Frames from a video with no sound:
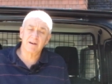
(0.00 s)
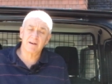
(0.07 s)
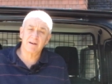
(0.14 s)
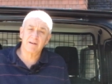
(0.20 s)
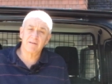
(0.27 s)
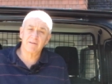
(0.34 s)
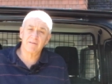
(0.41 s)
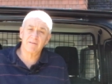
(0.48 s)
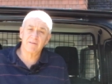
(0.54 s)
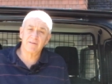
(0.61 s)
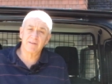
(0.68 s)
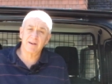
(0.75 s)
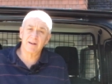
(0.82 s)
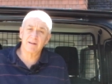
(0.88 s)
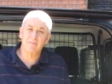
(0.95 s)
uh,
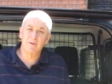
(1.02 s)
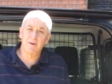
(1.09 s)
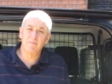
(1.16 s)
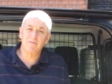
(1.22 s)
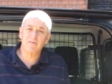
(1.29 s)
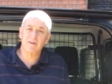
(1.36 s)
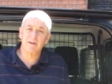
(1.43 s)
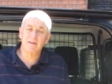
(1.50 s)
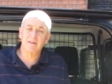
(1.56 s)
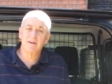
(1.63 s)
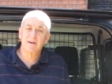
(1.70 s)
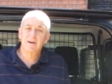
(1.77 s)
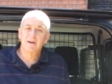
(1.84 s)
dealer website